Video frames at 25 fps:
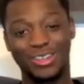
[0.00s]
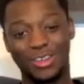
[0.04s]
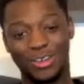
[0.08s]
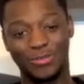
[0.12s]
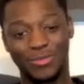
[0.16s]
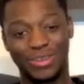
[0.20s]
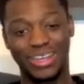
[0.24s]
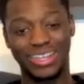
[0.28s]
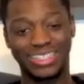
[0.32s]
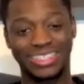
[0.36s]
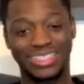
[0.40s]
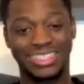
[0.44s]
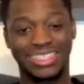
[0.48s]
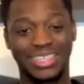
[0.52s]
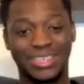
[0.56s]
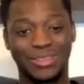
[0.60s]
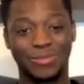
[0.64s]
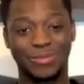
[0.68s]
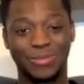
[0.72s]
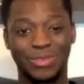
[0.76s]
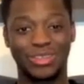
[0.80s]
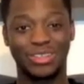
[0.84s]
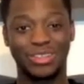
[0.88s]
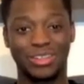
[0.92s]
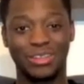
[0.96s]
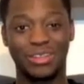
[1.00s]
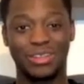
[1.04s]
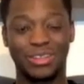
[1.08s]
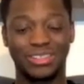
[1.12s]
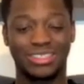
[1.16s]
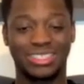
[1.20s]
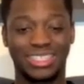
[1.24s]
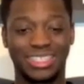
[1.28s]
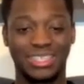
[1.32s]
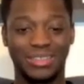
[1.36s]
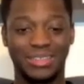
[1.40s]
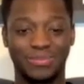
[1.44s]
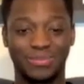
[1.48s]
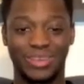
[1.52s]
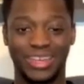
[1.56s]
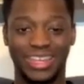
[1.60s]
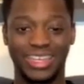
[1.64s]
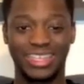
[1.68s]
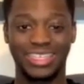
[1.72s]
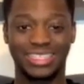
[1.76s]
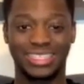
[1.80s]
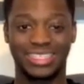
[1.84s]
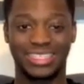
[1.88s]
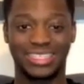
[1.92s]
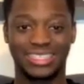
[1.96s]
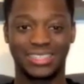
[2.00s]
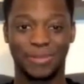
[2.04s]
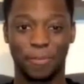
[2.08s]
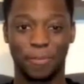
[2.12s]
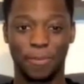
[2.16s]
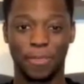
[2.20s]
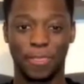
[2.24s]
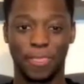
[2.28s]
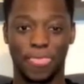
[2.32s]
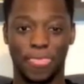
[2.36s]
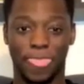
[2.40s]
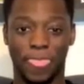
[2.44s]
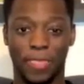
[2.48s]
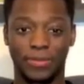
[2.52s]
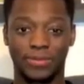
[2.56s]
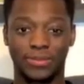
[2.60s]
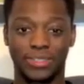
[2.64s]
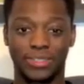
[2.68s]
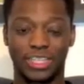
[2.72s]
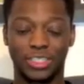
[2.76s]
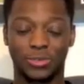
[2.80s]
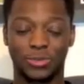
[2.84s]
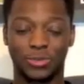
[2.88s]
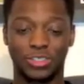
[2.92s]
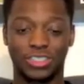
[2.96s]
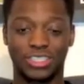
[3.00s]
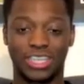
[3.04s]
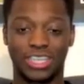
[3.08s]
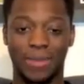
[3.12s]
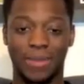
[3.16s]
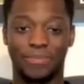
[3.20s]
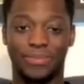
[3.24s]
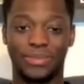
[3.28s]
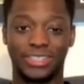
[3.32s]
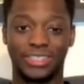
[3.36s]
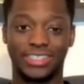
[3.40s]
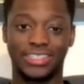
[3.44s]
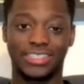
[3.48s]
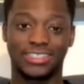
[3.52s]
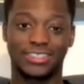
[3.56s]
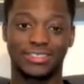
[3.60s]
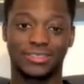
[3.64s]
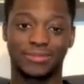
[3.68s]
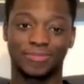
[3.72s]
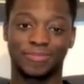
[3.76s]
a lot of my team teammates. That's what's happened.